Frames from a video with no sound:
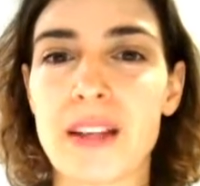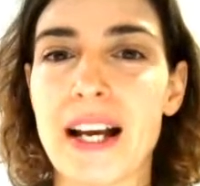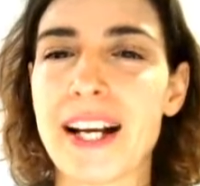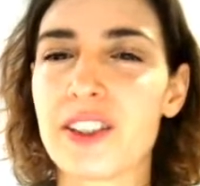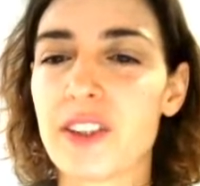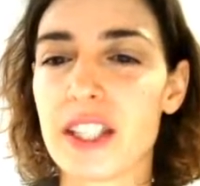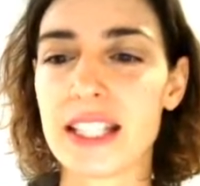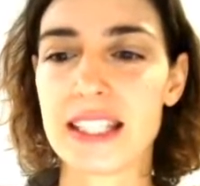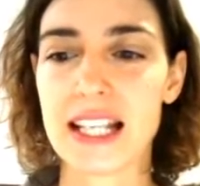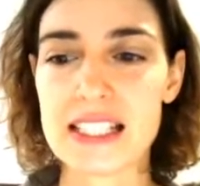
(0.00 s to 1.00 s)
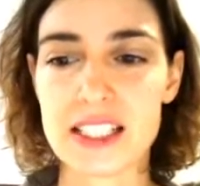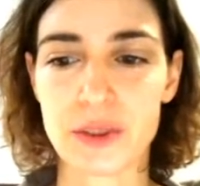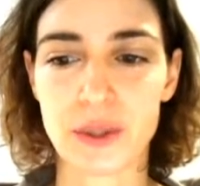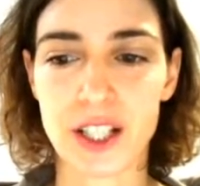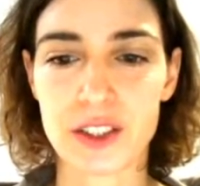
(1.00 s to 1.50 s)
I don't think that's the
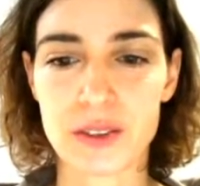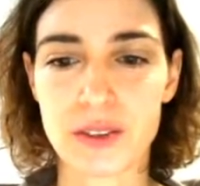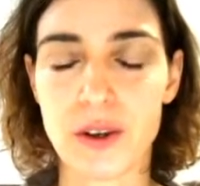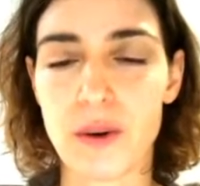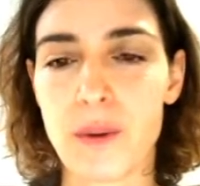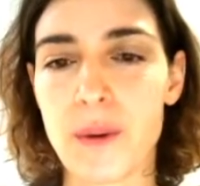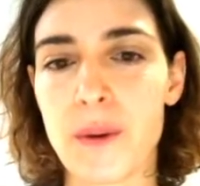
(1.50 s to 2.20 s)
way to go.